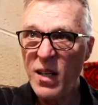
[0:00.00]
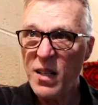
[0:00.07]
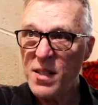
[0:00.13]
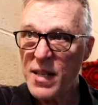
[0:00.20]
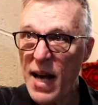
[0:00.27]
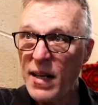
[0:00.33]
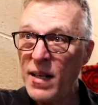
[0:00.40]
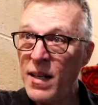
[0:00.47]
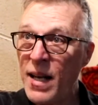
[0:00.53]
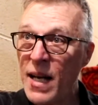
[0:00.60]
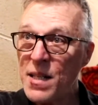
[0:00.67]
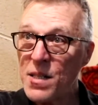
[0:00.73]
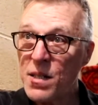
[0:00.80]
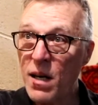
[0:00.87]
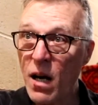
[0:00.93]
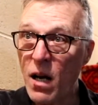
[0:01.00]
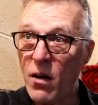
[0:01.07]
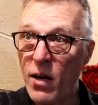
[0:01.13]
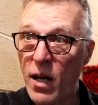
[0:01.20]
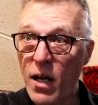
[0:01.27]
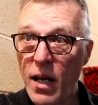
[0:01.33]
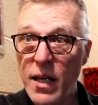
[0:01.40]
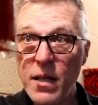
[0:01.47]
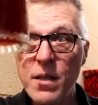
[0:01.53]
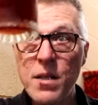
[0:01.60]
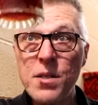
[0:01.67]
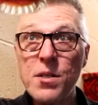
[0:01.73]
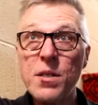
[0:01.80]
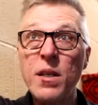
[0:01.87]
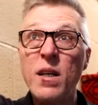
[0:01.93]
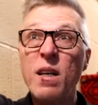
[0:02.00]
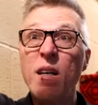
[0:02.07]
It's got a nice color. I like this.